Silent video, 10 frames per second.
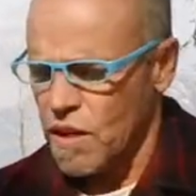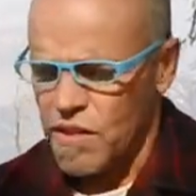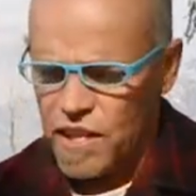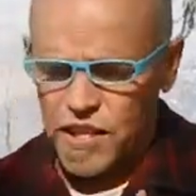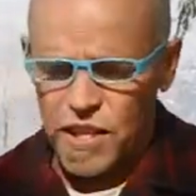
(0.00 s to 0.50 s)

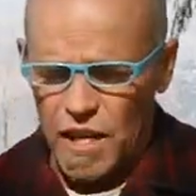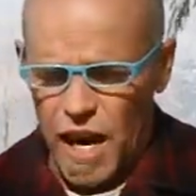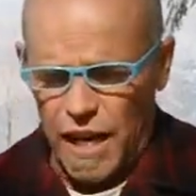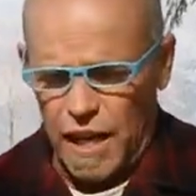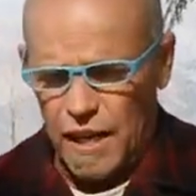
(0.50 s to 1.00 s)
This
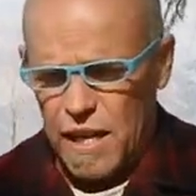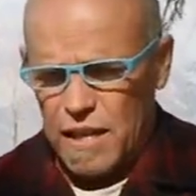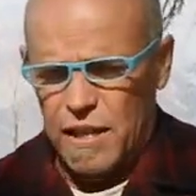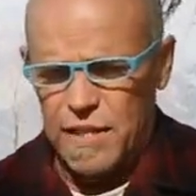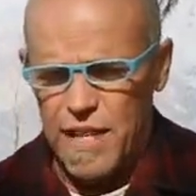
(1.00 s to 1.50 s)
study
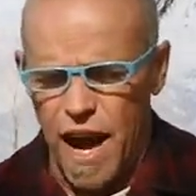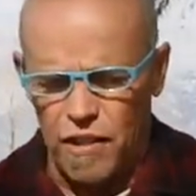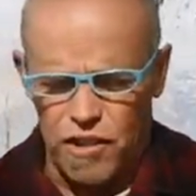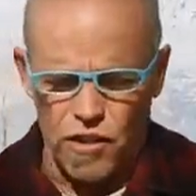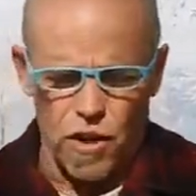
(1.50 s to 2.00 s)
that is out
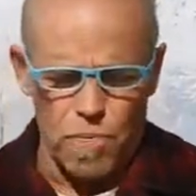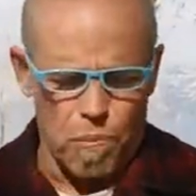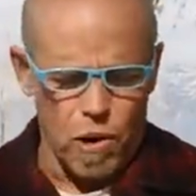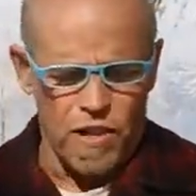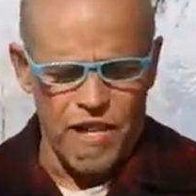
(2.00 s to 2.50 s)
is so
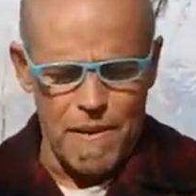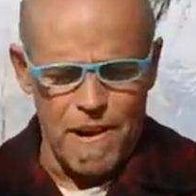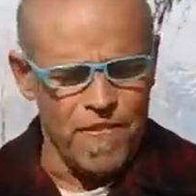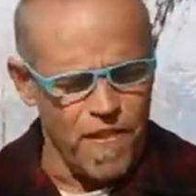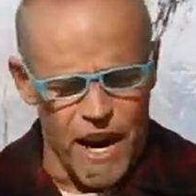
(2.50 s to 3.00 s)
important, as I've
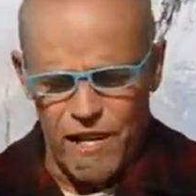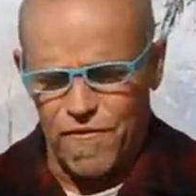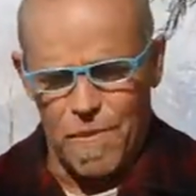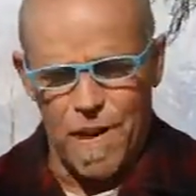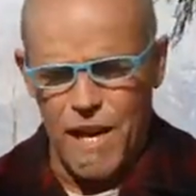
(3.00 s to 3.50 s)
been fighting
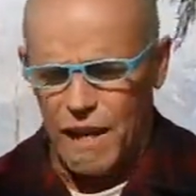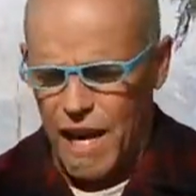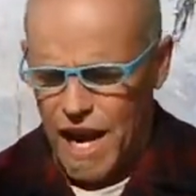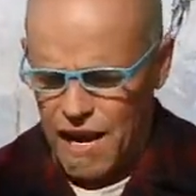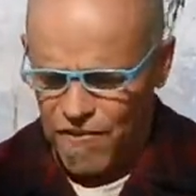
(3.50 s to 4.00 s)
for my
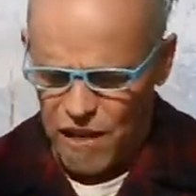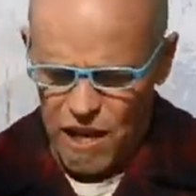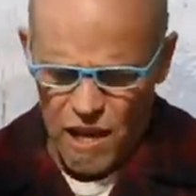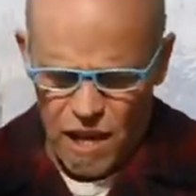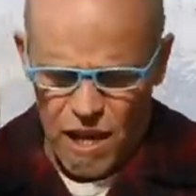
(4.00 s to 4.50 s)
life.
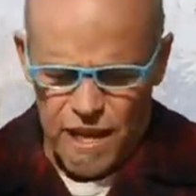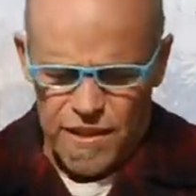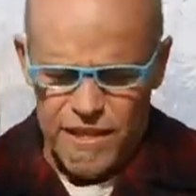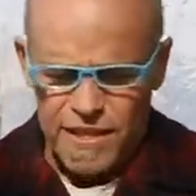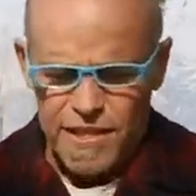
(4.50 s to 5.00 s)

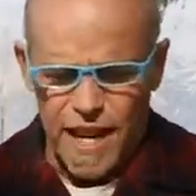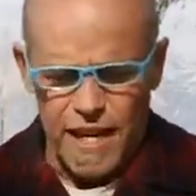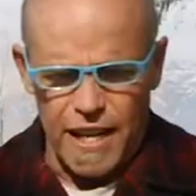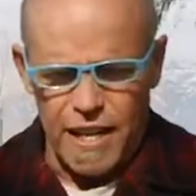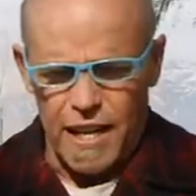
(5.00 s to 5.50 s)
This
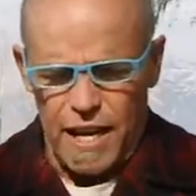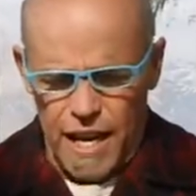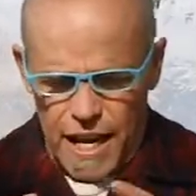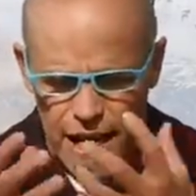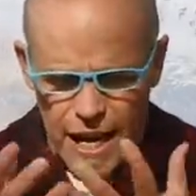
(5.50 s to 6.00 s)
study
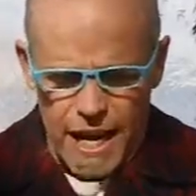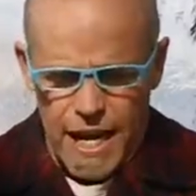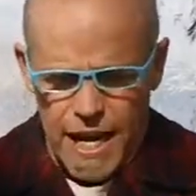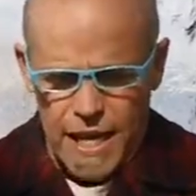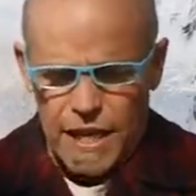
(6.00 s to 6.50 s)

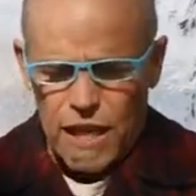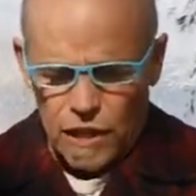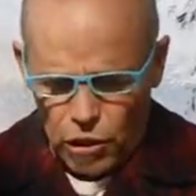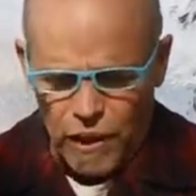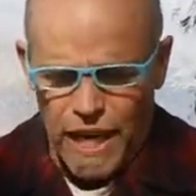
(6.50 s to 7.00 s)
in
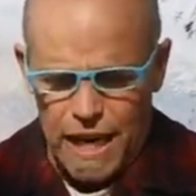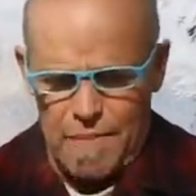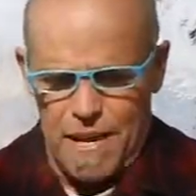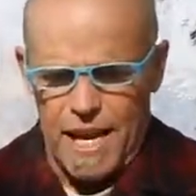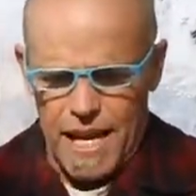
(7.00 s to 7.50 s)

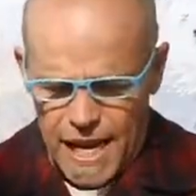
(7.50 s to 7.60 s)
leukemia,